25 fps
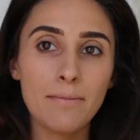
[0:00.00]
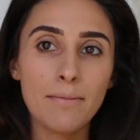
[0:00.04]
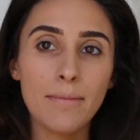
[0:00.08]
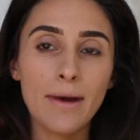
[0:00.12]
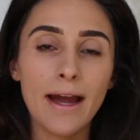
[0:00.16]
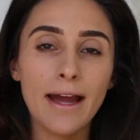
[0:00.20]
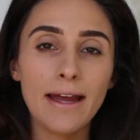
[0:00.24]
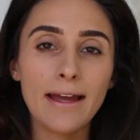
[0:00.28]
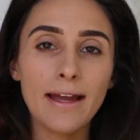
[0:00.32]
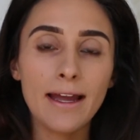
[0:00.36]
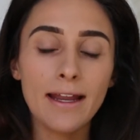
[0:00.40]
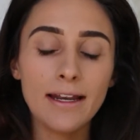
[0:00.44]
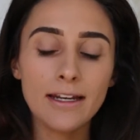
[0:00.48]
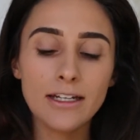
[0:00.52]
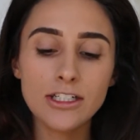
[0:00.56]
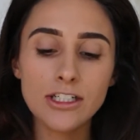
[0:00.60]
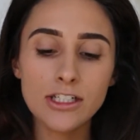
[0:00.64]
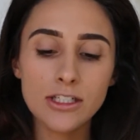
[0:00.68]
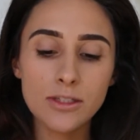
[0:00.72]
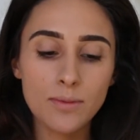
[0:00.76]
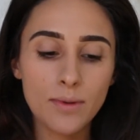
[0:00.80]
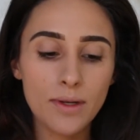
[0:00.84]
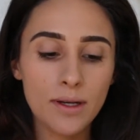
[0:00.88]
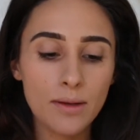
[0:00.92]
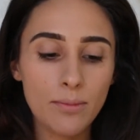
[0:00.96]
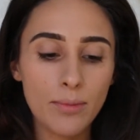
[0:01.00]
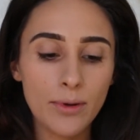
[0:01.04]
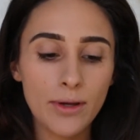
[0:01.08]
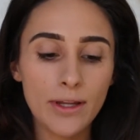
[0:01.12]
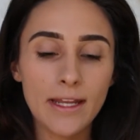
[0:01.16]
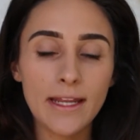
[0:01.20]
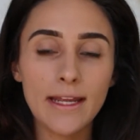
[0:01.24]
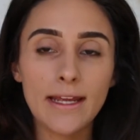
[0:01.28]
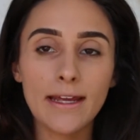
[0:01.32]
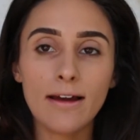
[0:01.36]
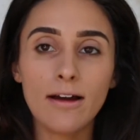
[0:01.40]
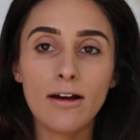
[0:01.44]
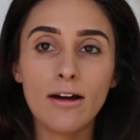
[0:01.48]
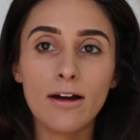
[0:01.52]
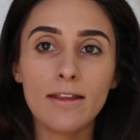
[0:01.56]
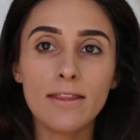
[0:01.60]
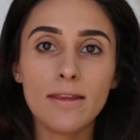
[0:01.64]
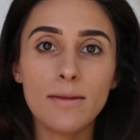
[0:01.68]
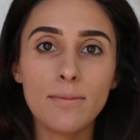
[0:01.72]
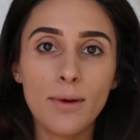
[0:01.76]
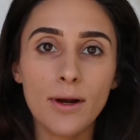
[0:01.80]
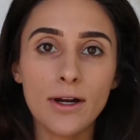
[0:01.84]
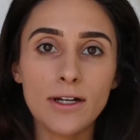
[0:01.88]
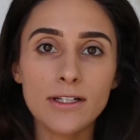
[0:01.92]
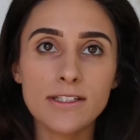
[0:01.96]
But I kind of just want to put it on
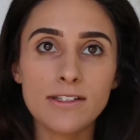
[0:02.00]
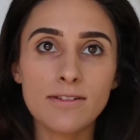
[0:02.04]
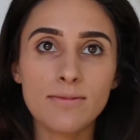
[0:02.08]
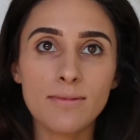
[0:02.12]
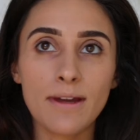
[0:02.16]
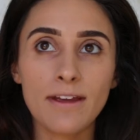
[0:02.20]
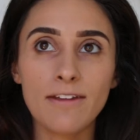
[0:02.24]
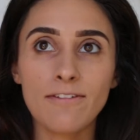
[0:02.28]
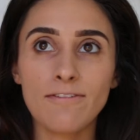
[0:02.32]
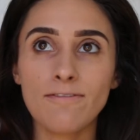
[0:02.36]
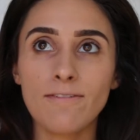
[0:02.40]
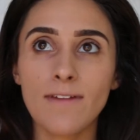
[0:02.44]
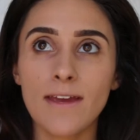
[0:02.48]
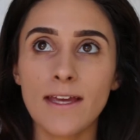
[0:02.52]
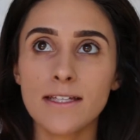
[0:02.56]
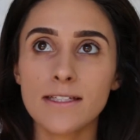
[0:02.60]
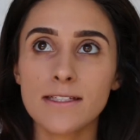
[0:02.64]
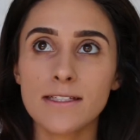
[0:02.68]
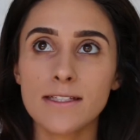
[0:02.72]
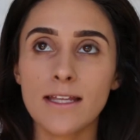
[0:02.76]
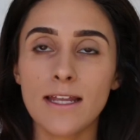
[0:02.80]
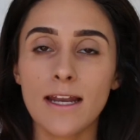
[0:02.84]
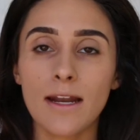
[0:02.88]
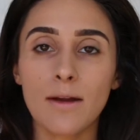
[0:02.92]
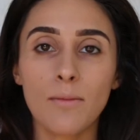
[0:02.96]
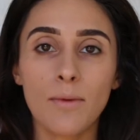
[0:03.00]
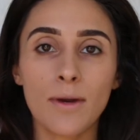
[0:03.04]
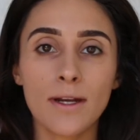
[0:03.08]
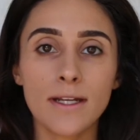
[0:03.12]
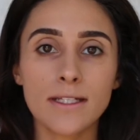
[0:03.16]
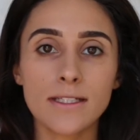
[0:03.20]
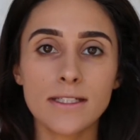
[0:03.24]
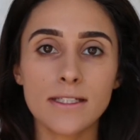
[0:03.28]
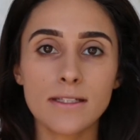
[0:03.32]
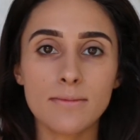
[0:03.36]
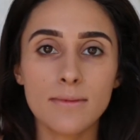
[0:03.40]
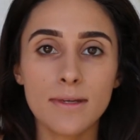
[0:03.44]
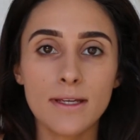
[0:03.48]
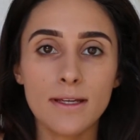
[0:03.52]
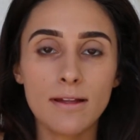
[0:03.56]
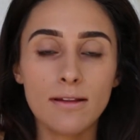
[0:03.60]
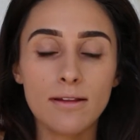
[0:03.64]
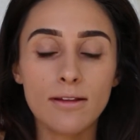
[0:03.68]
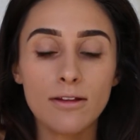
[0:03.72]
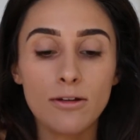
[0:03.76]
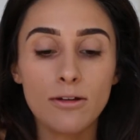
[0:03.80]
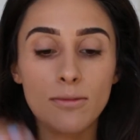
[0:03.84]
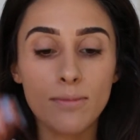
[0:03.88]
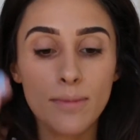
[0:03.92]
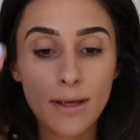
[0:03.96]
the parts of my face that I want it to be a
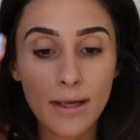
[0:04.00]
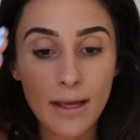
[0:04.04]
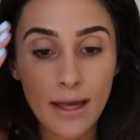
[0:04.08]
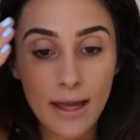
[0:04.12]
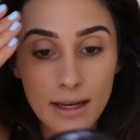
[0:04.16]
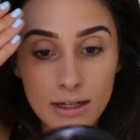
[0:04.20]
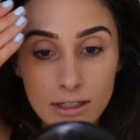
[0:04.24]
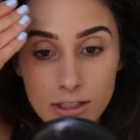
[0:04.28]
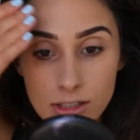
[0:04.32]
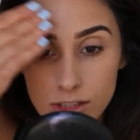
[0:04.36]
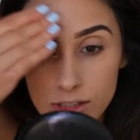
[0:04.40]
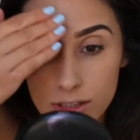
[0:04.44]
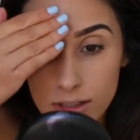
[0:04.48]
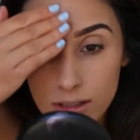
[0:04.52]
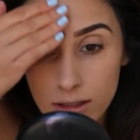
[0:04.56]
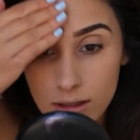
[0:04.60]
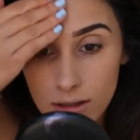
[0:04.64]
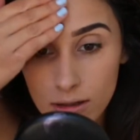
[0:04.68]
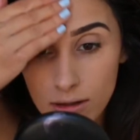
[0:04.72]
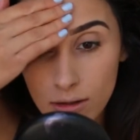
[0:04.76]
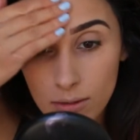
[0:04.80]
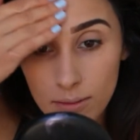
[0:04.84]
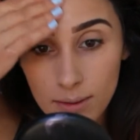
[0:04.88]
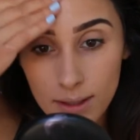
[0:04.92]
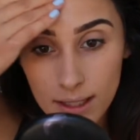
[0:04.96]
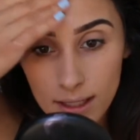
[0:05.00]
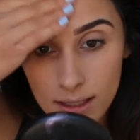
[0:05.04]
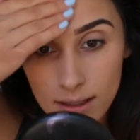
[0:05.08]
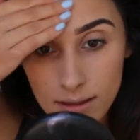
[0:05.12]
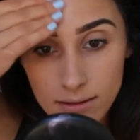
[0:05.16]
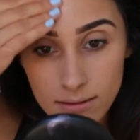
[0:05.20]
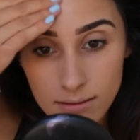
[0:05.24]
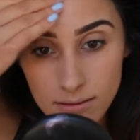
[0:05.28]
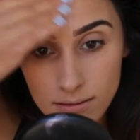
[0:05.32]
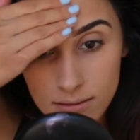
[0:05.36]
little bit extra glowy.